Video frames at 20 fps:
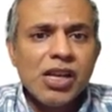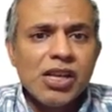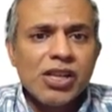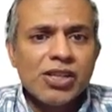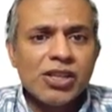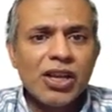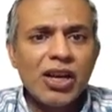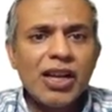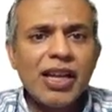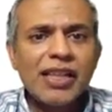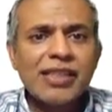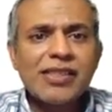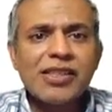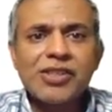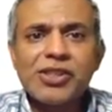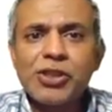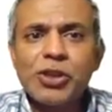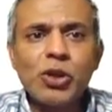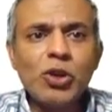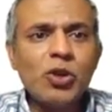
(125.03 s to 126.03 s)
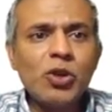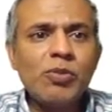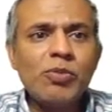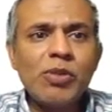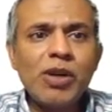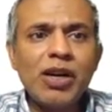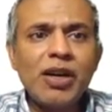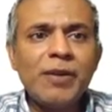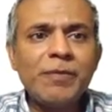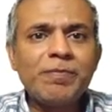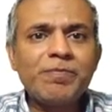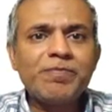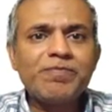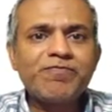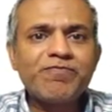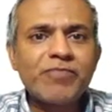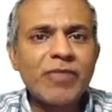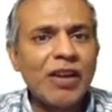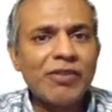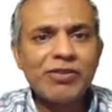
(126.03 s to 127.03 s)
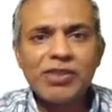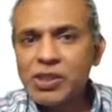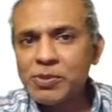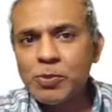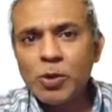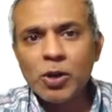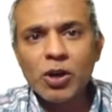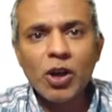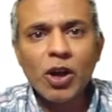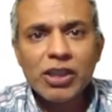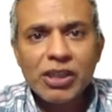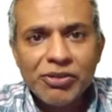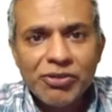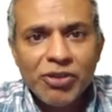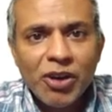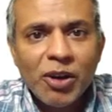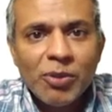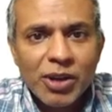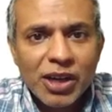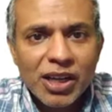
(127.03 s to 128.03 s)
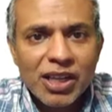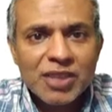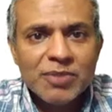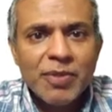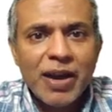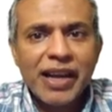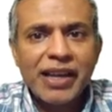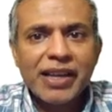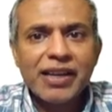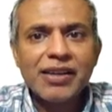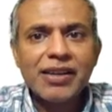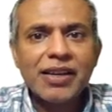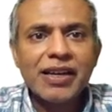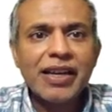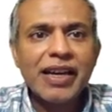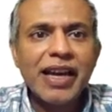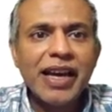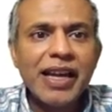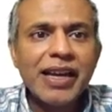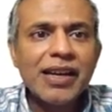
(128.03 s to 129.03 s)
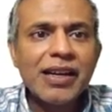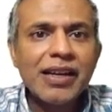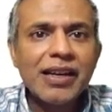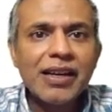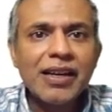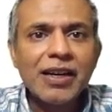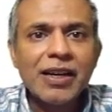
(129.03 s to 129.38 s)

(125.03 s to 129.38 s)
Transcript: So let's assume, I've just put all the formulas back here again.